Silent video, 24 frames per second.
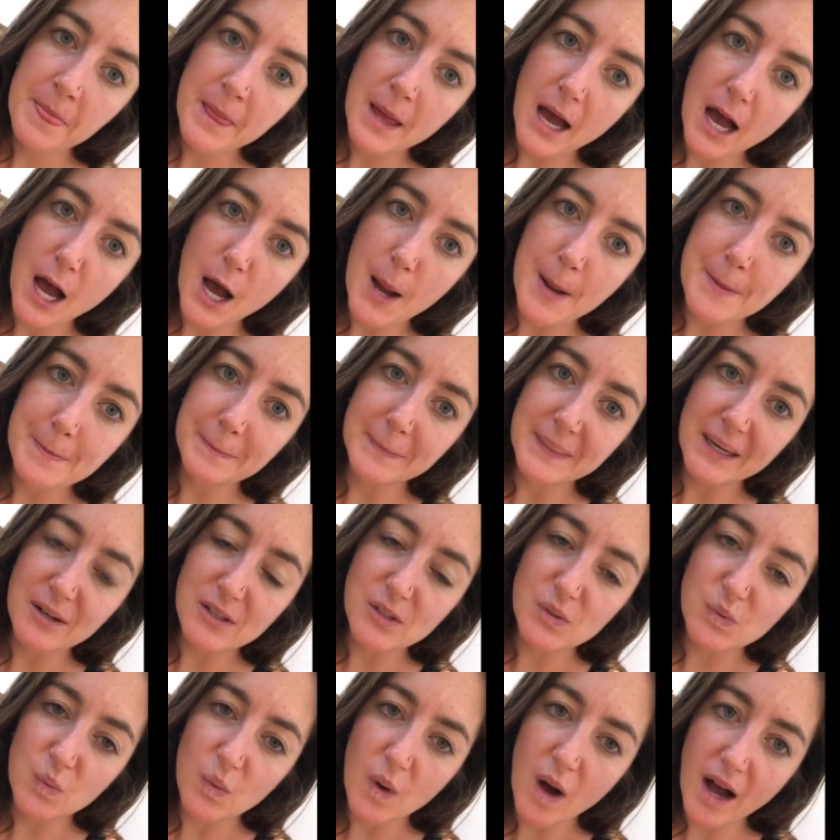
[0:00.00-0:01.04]
I
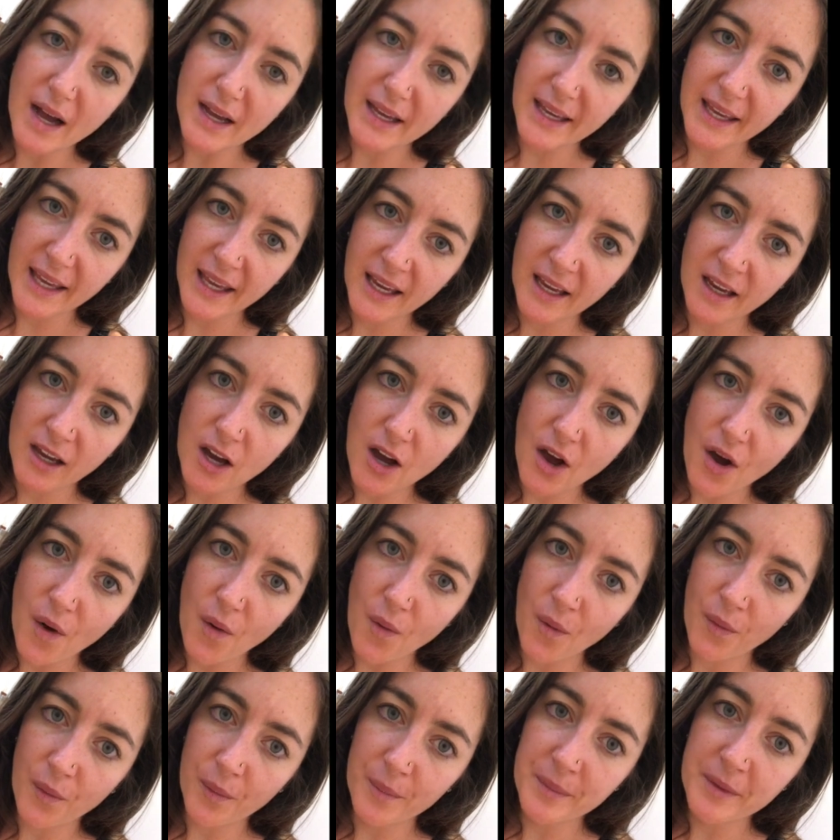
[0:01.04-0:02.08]
was walking
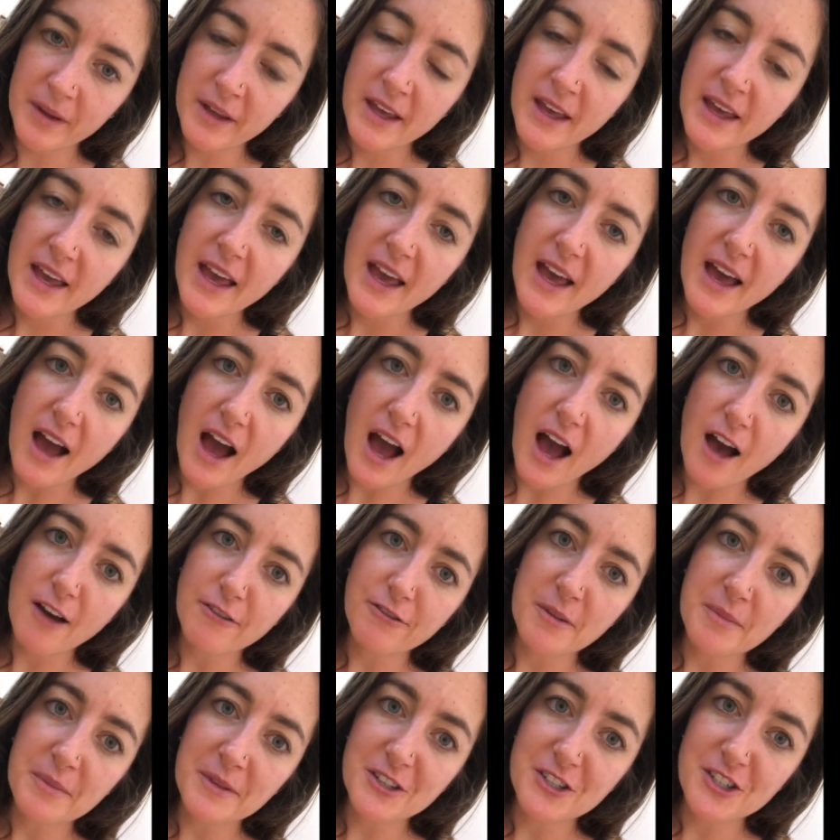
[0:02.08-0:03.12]
home
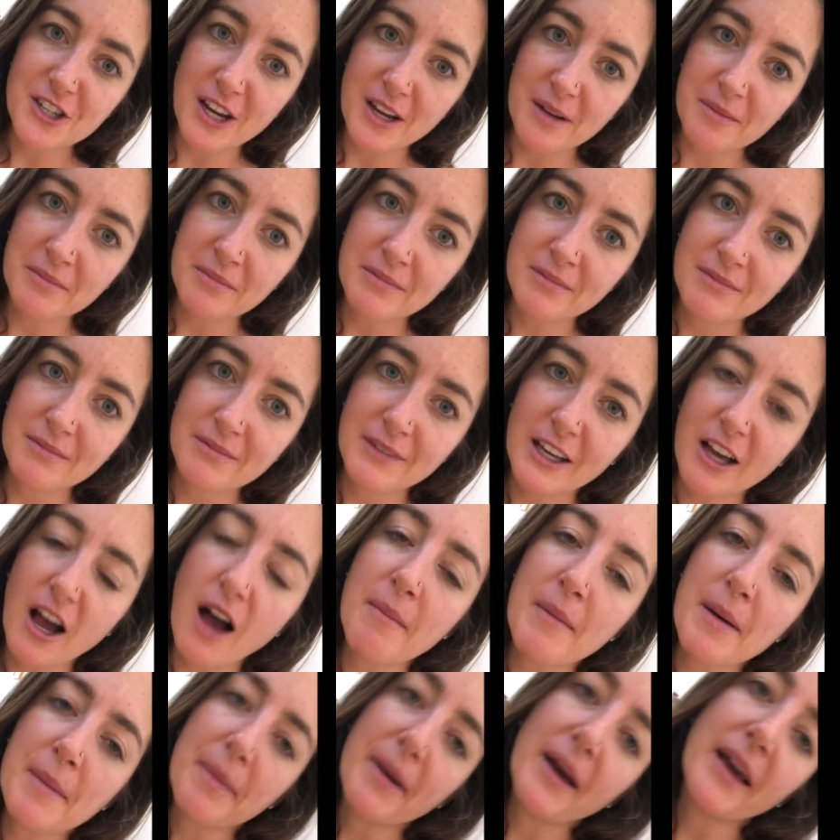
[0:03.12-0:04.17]
from the gym, like
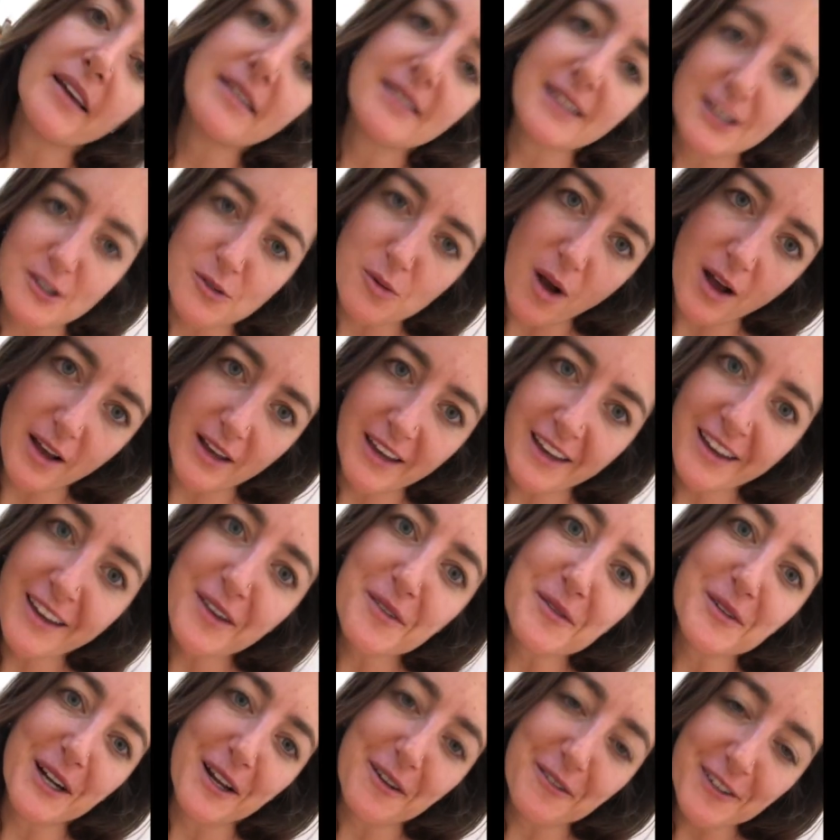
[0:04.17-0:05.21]
on my bike /
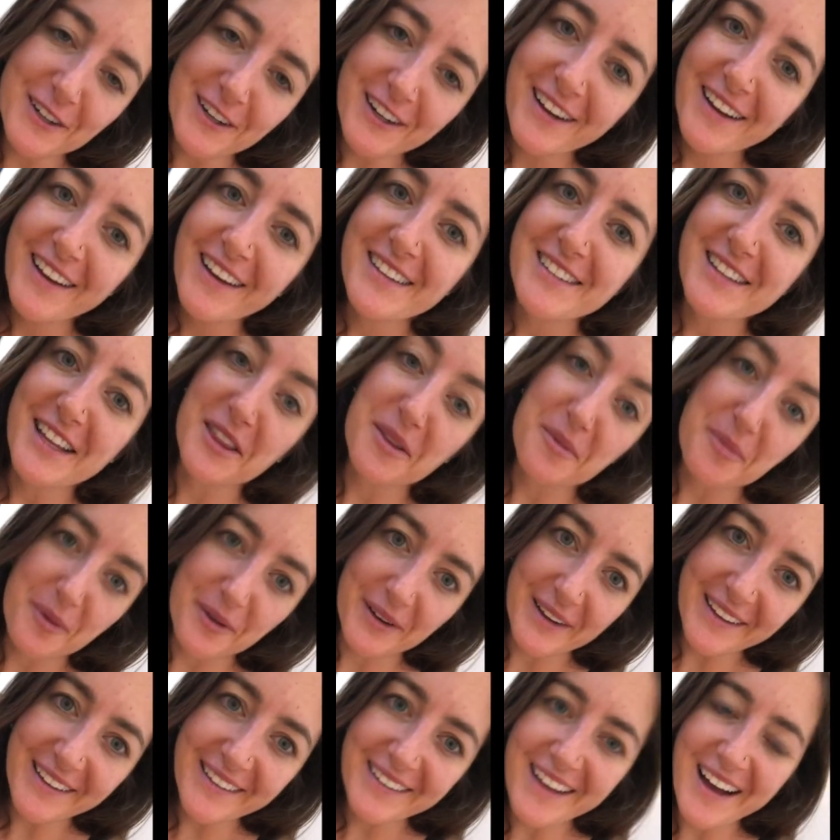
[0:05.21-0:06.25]
walking, whatever, not the
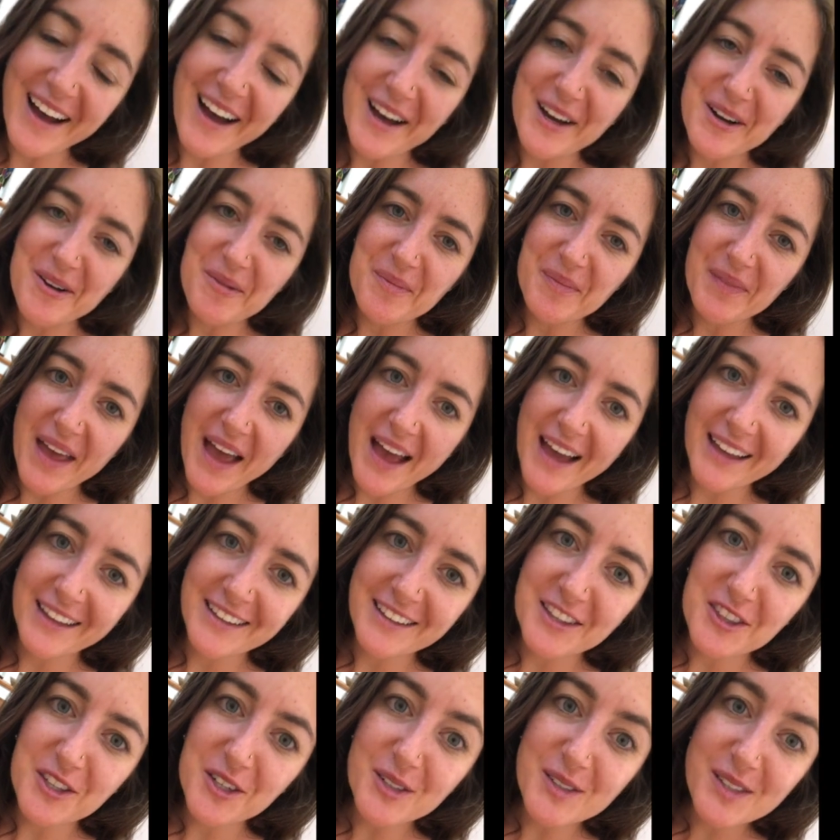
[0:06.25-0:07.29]
point.
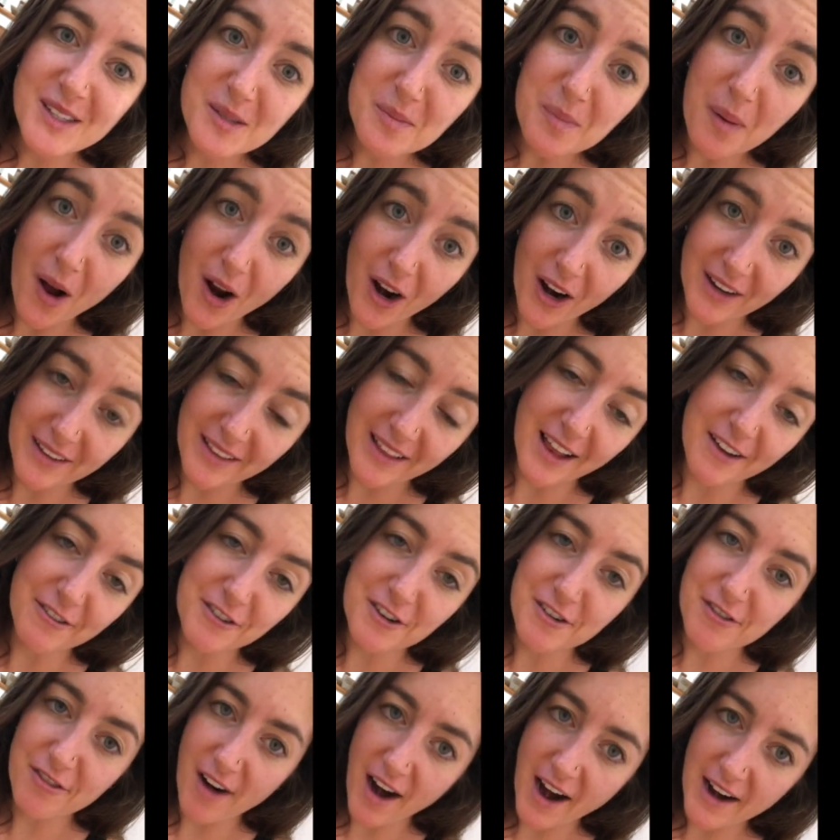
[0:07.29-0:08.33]
And there's this park that
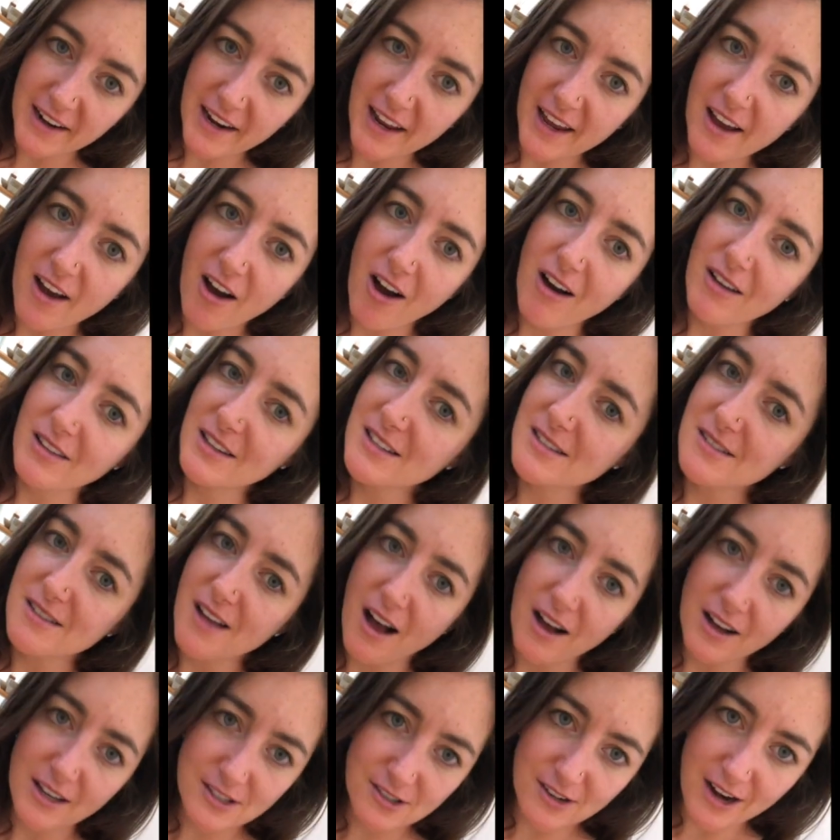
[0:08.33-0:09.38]
every Friday, all these
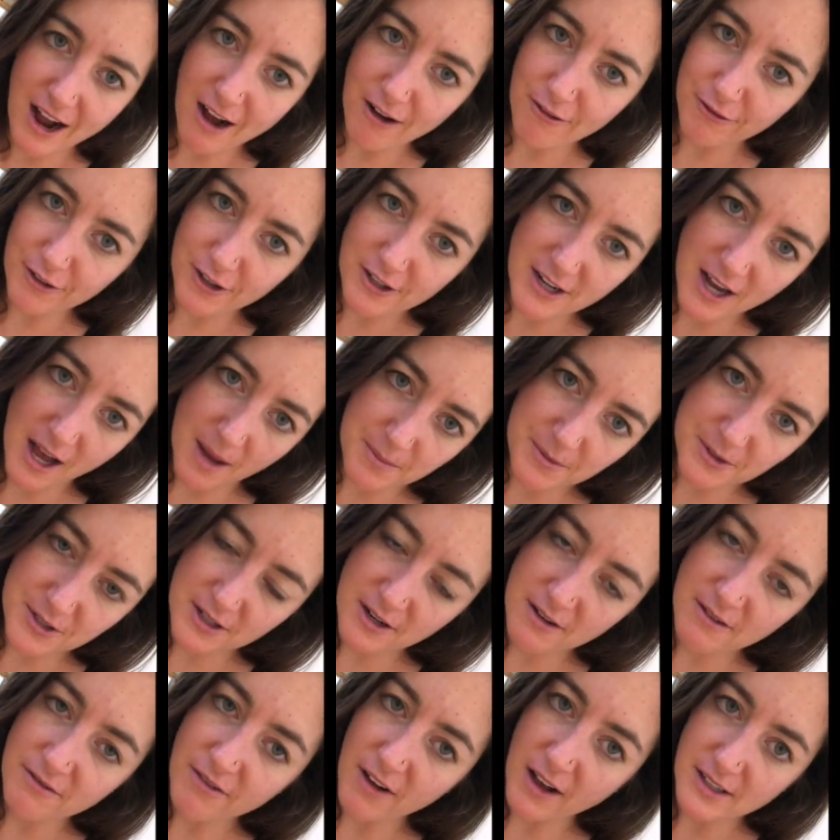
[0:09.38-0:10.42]
dogs are out for adoption
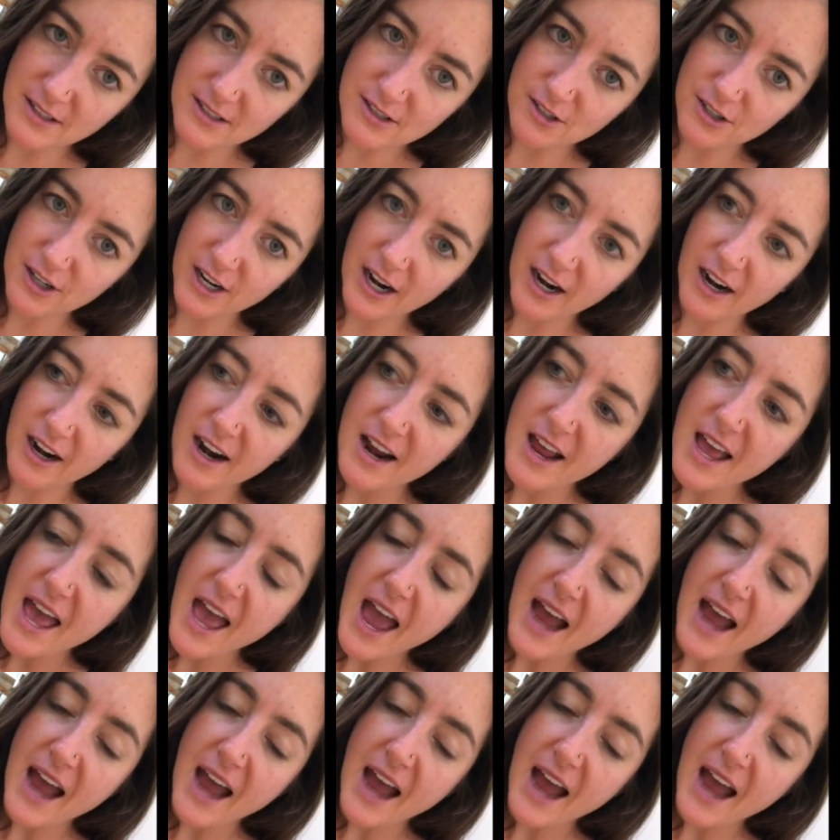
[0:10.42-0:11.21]
and foster care.